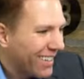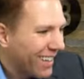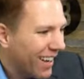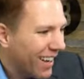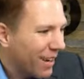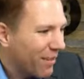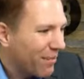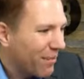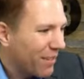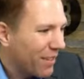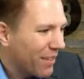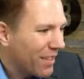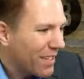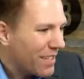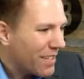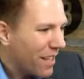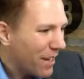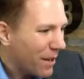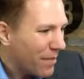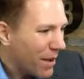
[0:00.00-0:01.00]
Um,
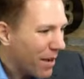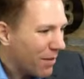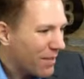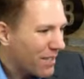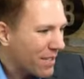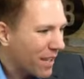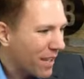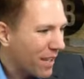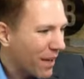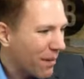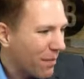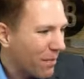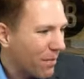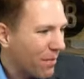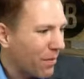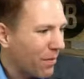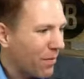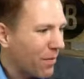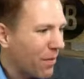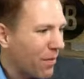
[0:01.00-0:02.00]
let's talk about, um,
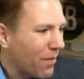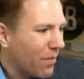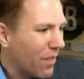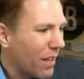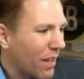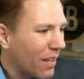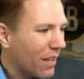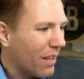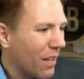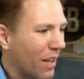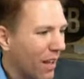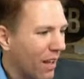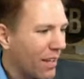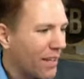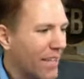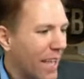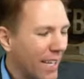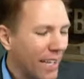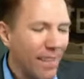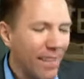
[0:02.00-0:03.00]
uh,
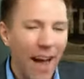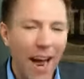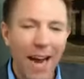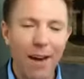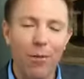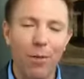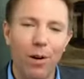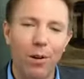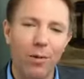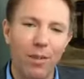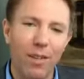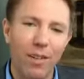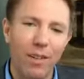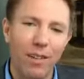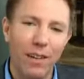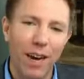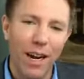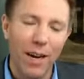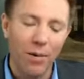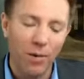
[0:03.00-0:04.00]
taking the high road,
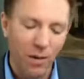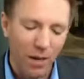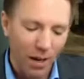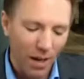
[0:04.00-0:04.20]
right?